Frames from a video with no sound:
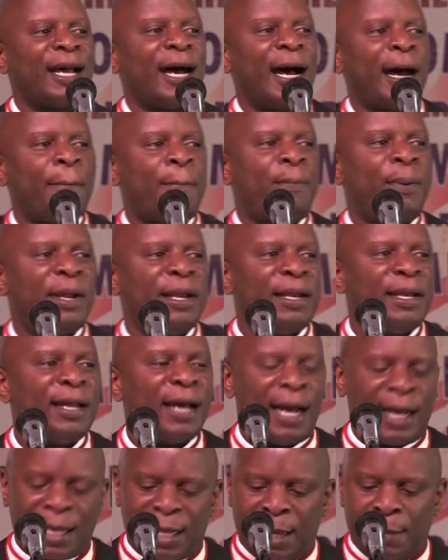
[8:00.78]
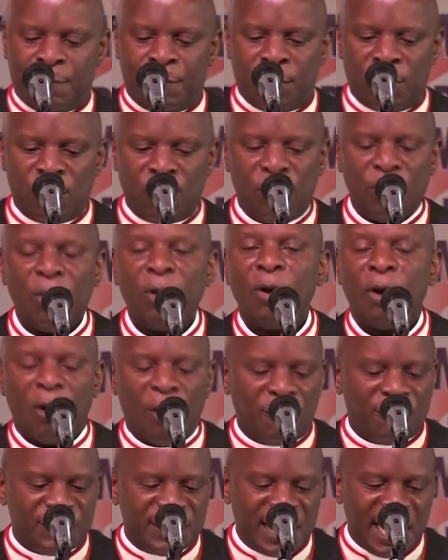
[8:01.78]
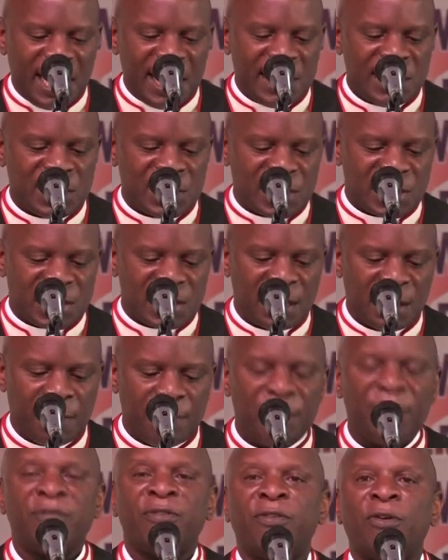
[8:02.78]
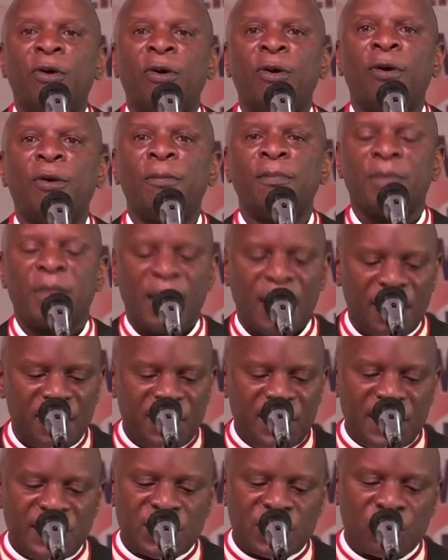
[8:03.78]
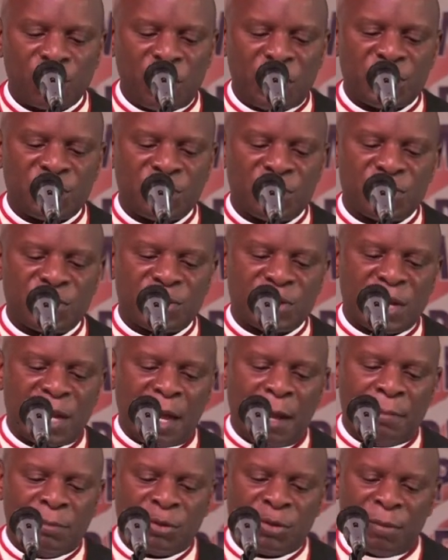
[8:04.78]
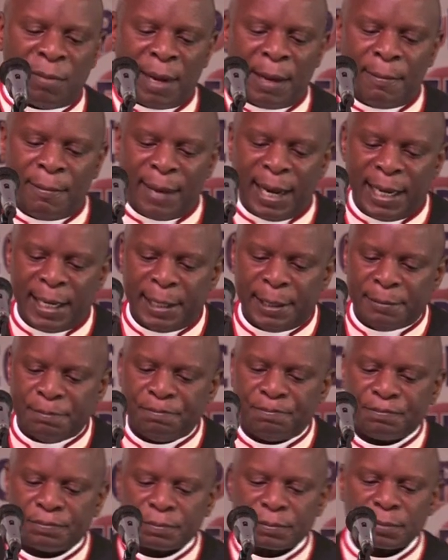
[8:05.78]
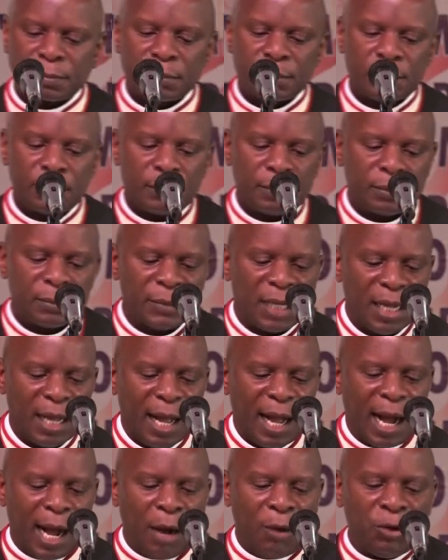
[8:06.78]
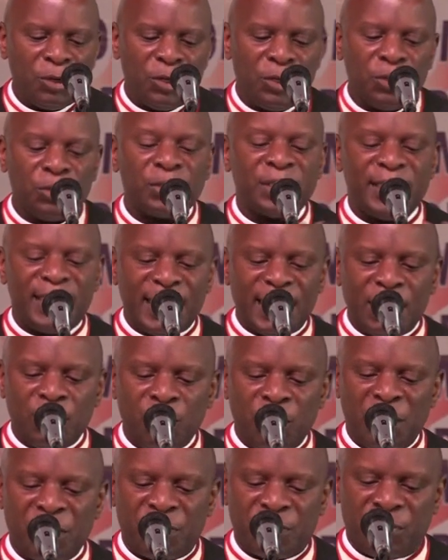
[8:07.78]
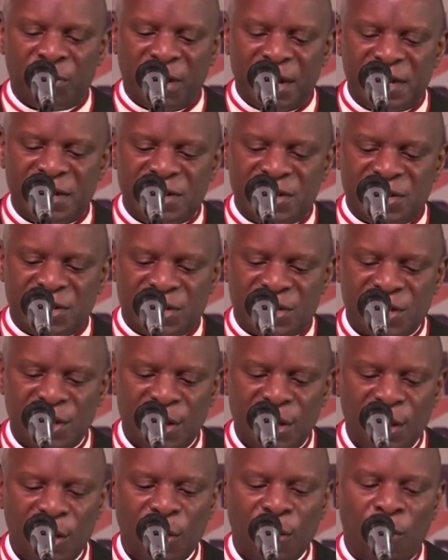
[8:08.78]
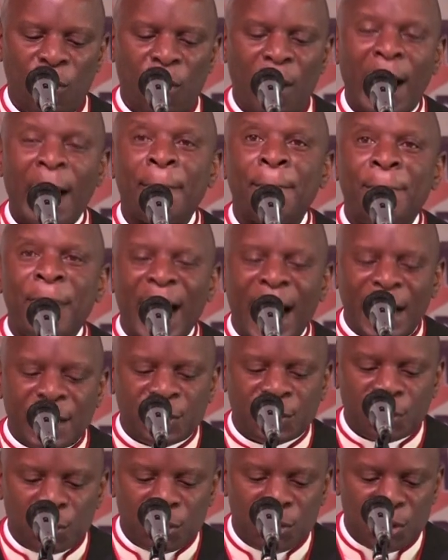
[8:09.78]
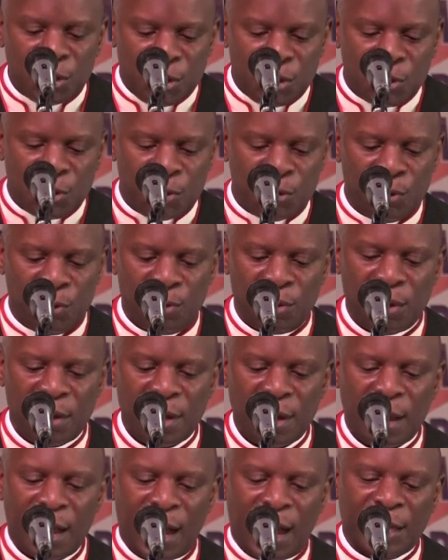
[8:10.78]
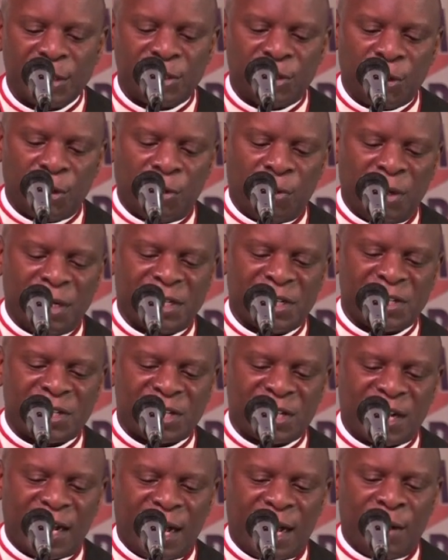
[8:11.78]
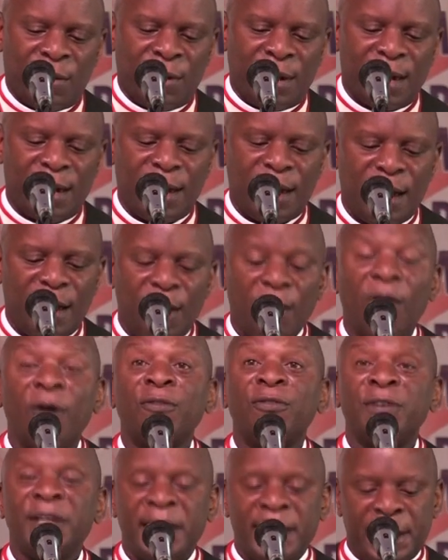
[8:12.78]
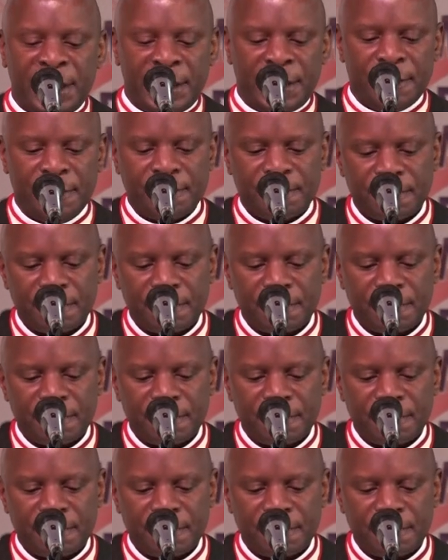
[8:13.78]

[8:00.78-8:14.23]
happened a couple of days before, these questions come to my mind. How do you deal with friends who abandon you at your greatest hour of need?